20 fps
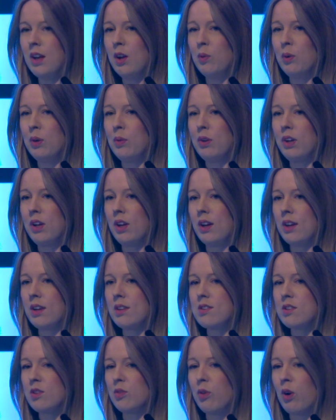we would like
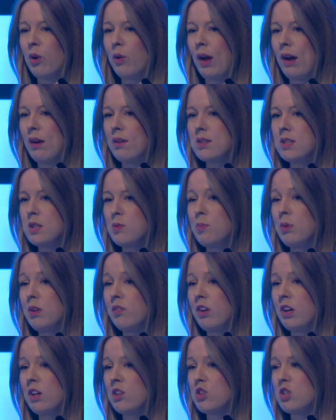to roll out a simpler
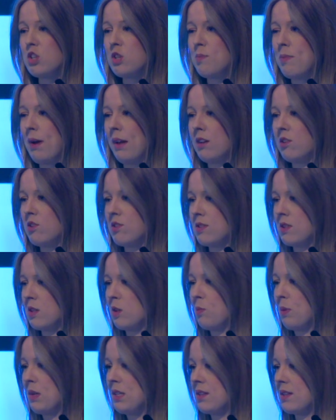version to managers in
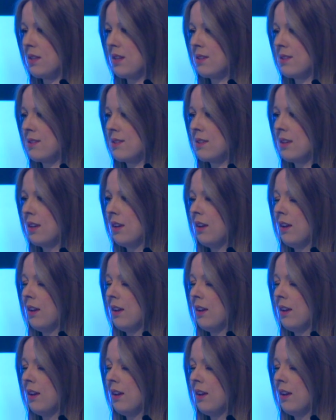the business.